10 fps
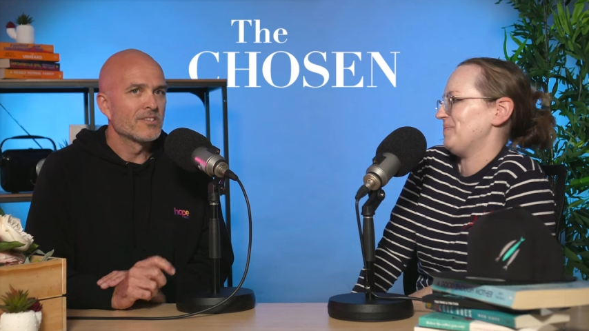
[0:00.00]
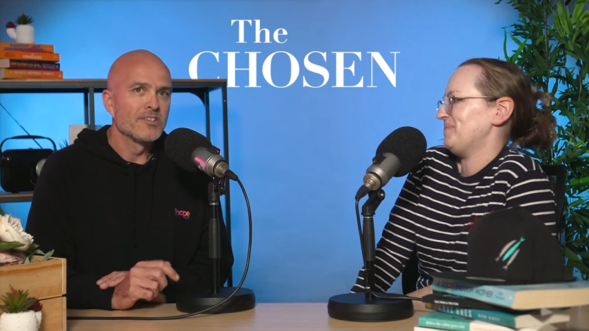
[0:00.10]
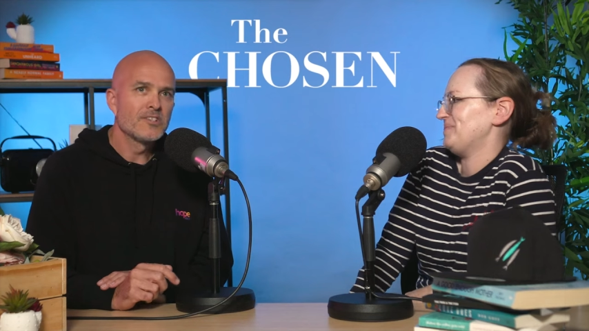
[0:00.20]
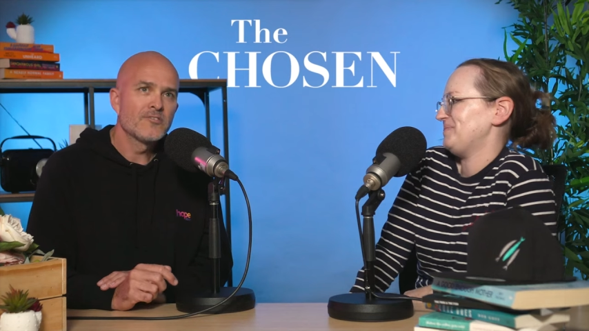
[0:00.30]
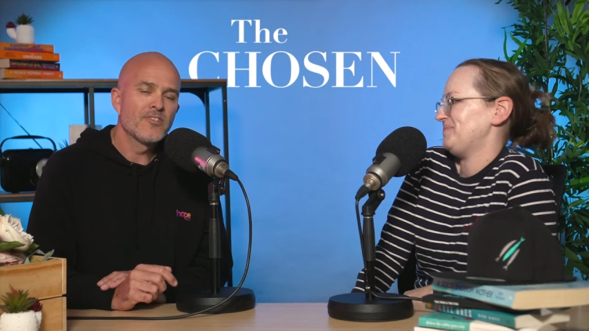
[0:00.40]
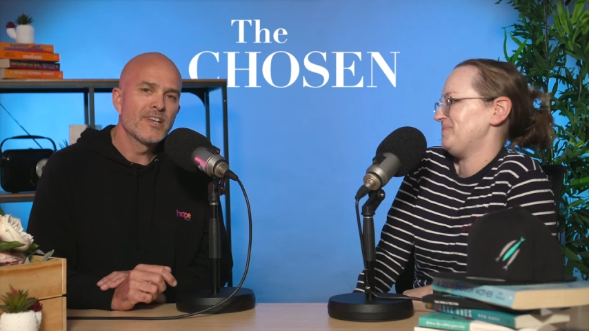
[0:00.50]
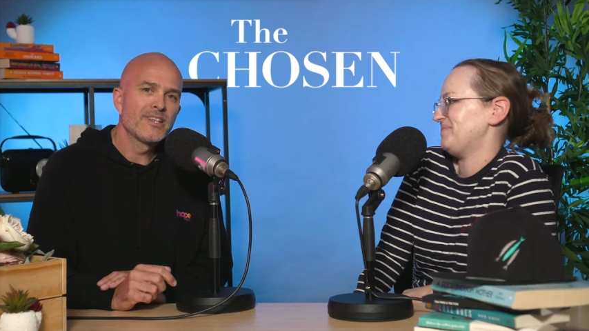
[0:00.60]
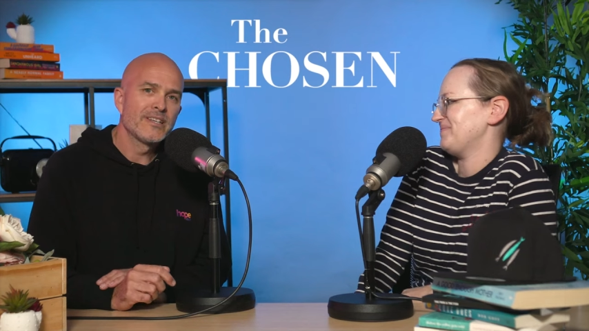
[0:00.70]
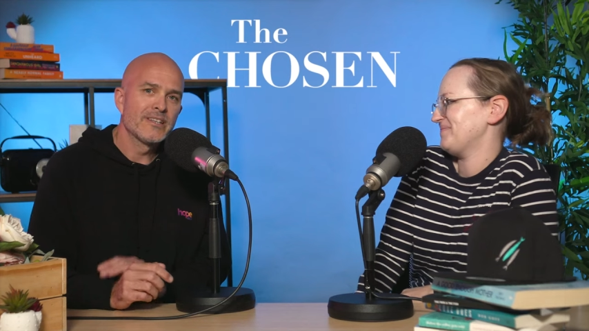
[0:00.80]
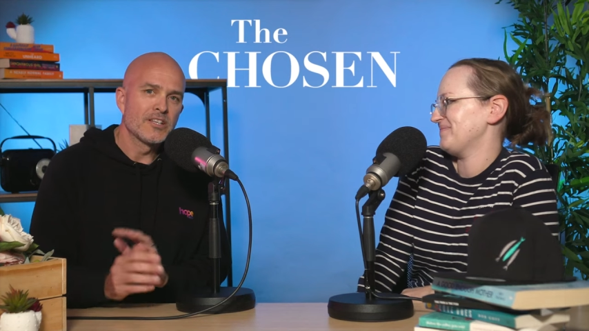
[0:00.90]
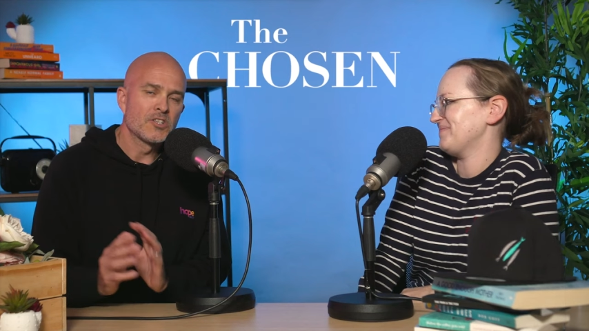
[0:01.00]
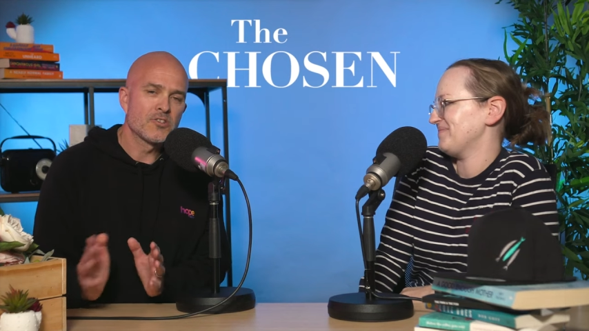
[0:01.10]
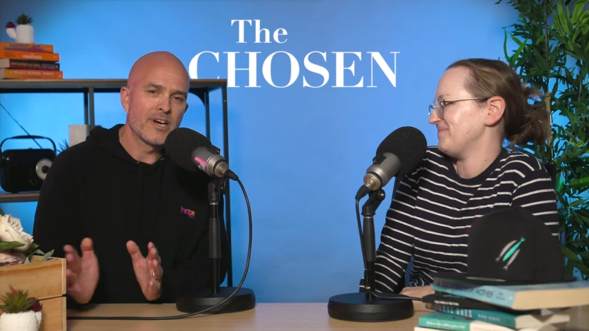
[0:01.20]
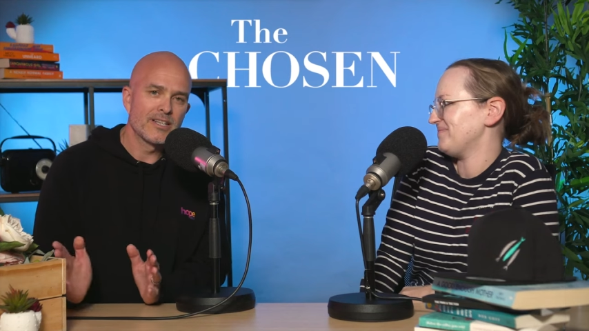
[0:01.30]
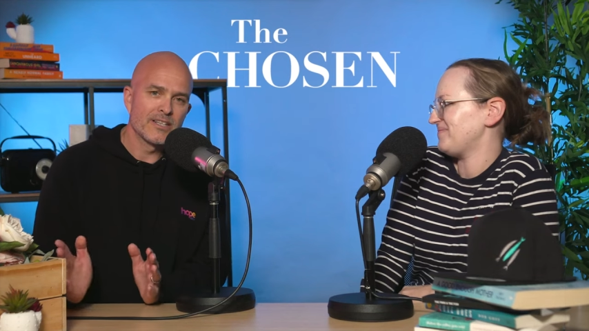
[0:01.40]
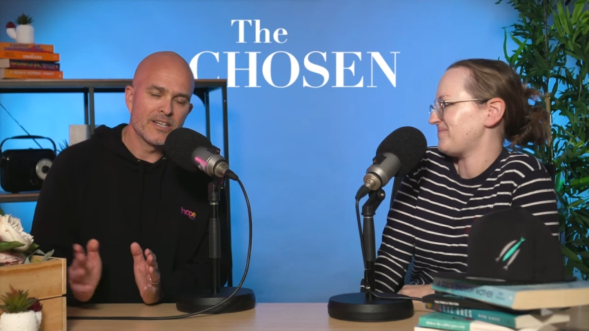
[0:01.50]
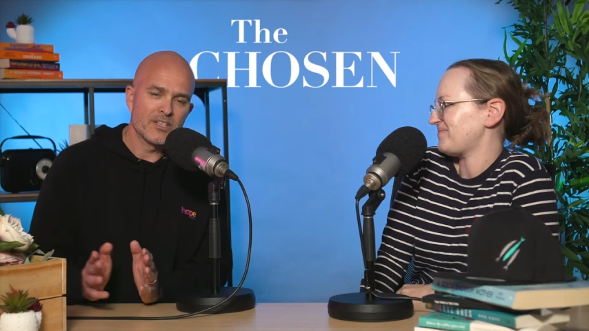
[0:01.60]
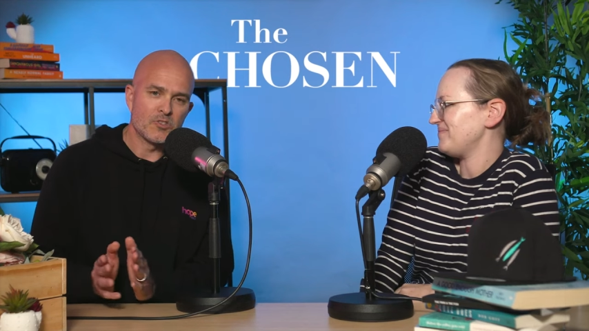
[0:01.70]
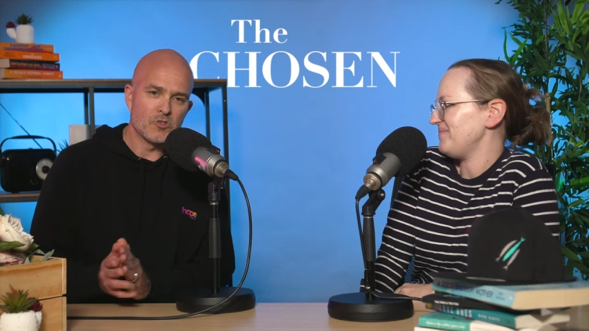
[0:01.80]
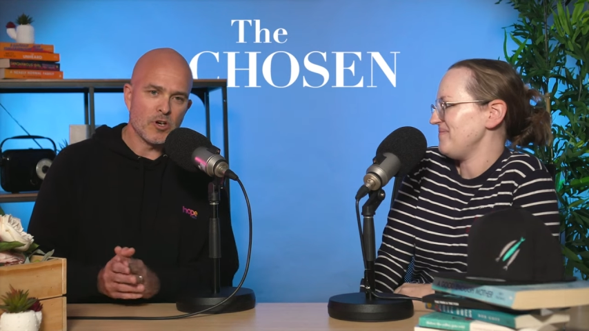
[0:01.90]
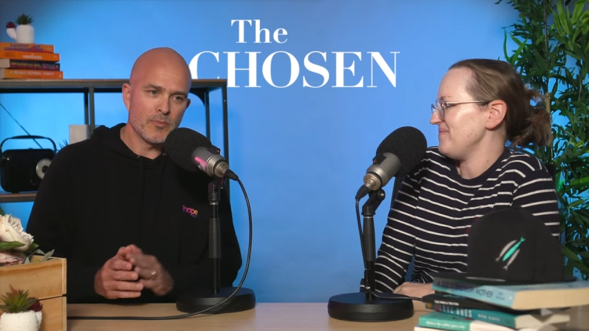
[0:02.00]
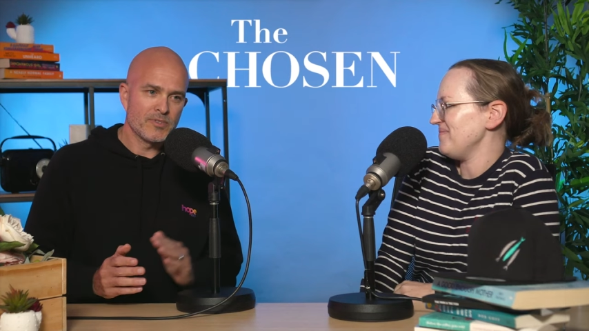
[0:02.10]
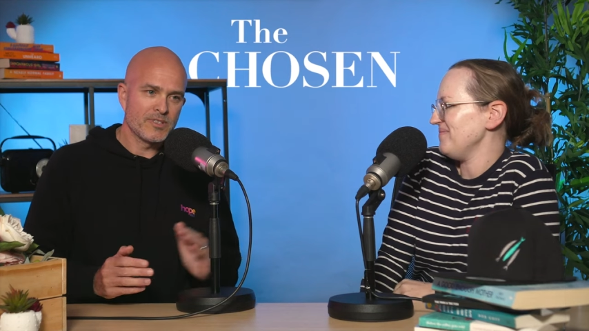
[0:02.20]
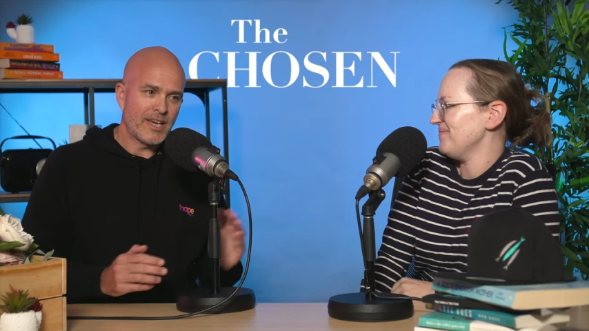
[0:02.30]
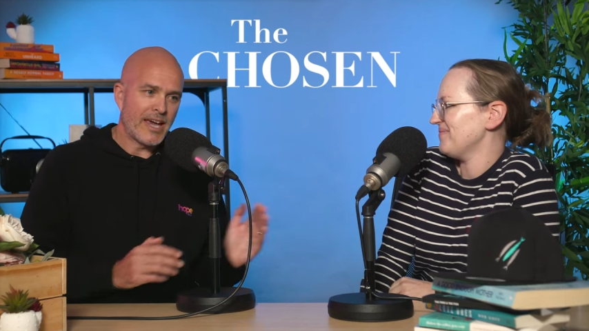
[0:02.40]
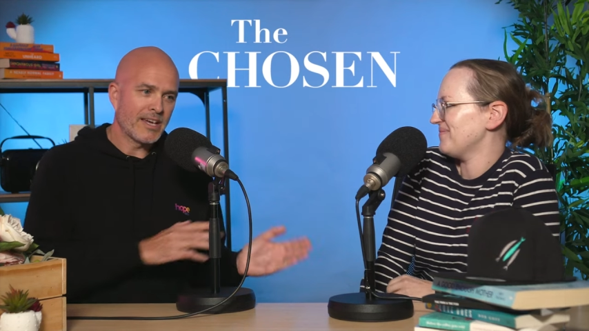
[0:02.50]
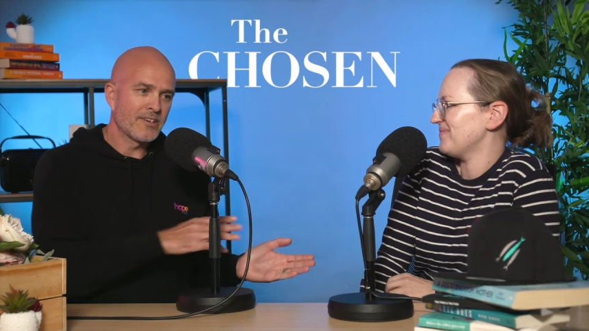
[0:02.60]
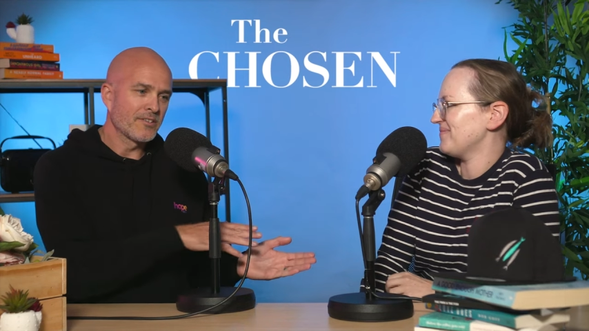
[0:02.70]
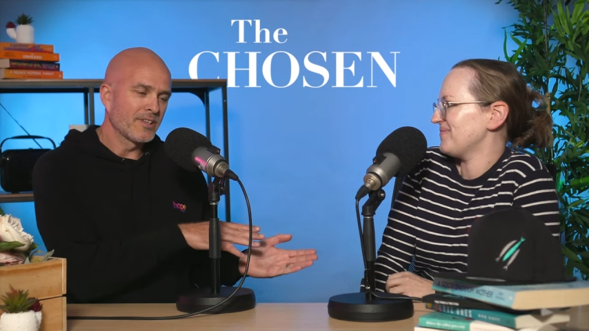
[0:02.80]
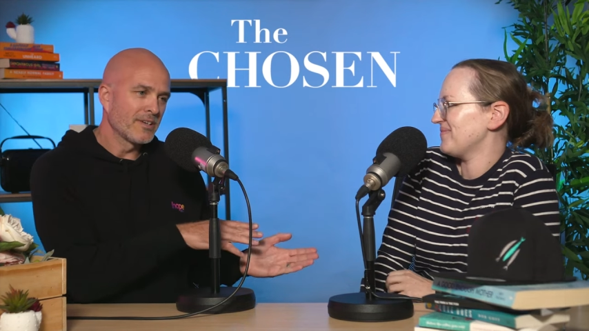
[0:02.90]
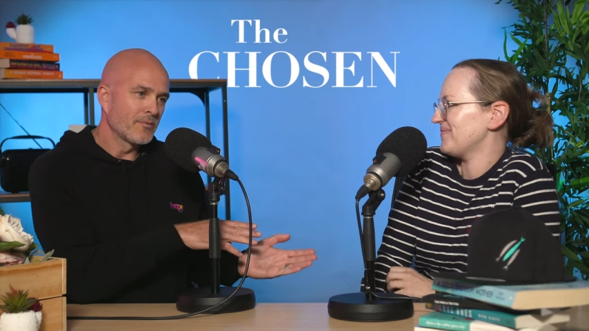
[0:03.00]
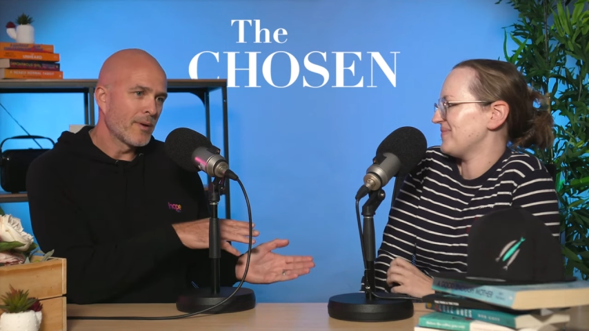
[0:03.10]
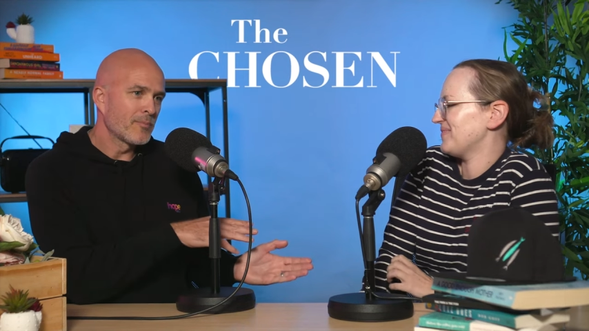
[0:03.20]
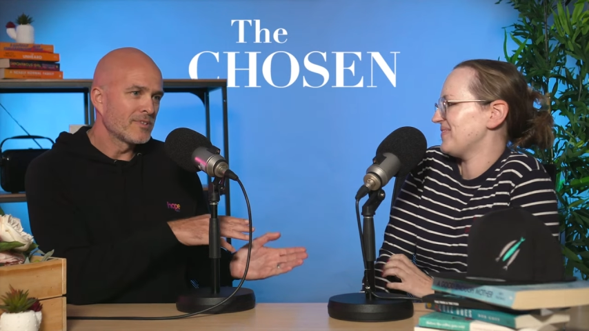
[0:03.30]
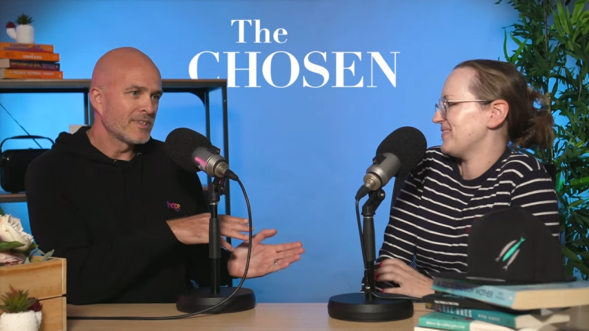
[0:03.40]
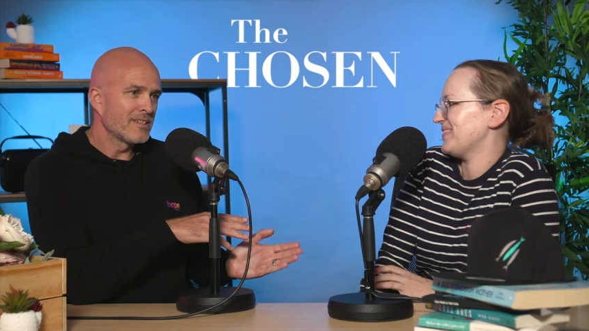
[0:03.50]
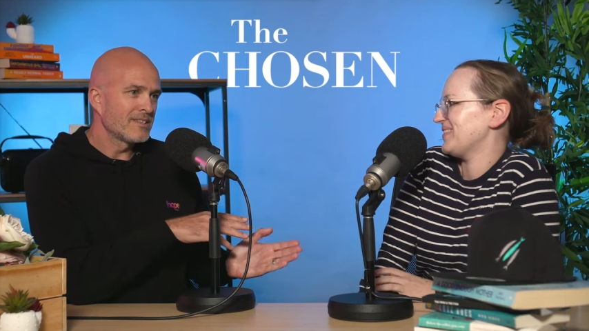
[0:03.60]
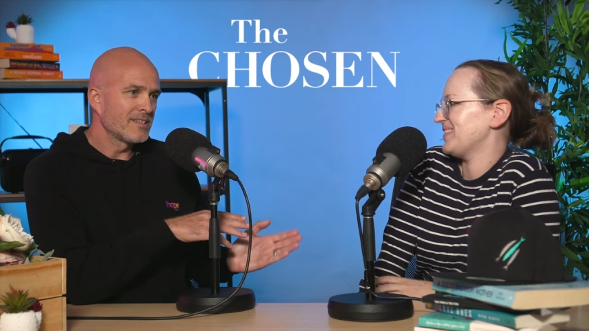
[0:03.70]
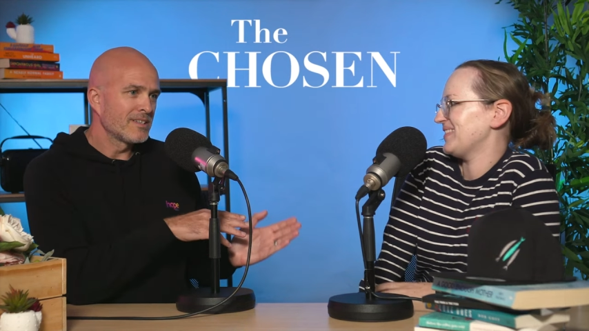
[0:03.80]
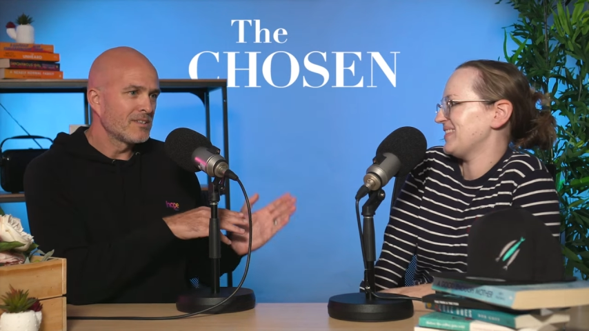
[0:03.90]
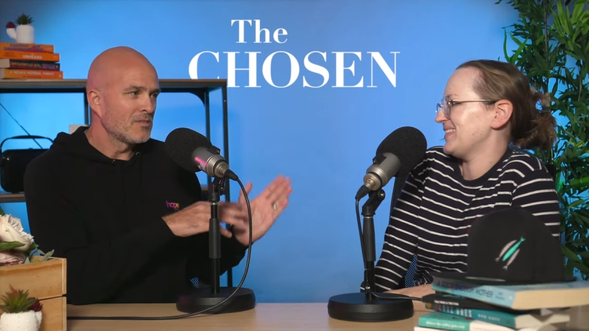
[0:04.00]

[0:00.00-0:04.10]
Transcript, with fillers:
Speaker 1: So did you find then that the trailer that's dropped accurately represented